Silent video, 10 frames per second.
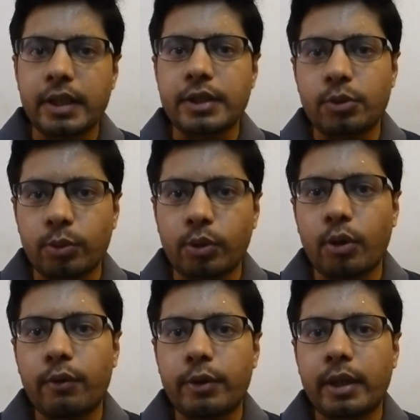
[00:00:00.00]
things through the
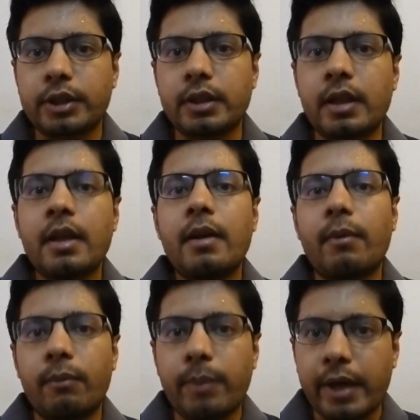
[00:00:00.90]
law of attraction
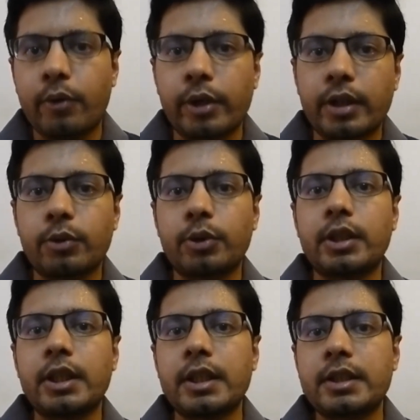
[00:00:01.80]
by going into the
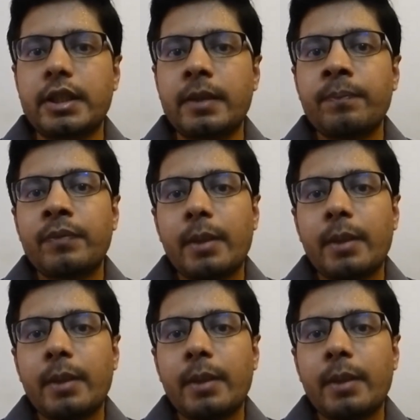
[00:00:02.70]
theta state.